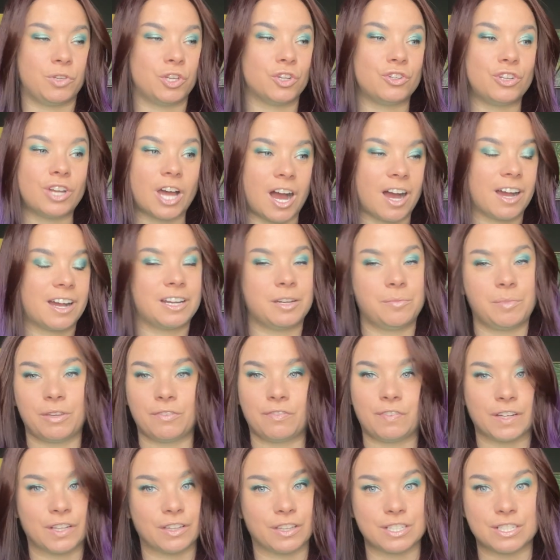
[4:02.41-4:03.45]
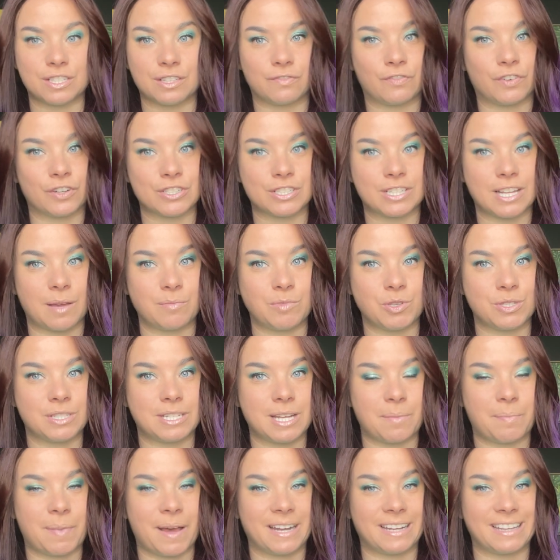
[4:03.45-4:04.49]
You're not going to be fearless the first time you
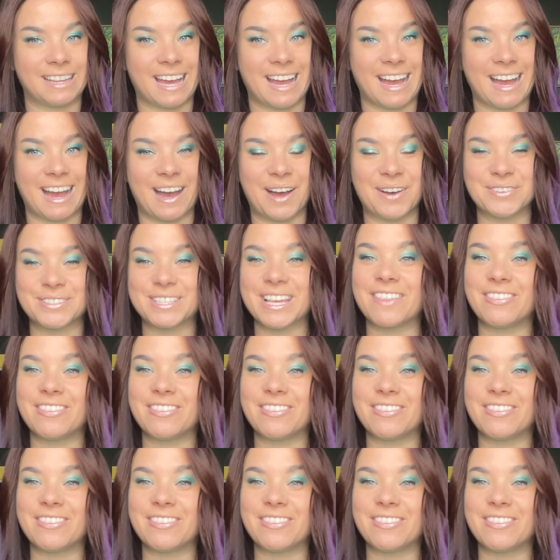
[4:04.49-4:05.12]
step out of that house,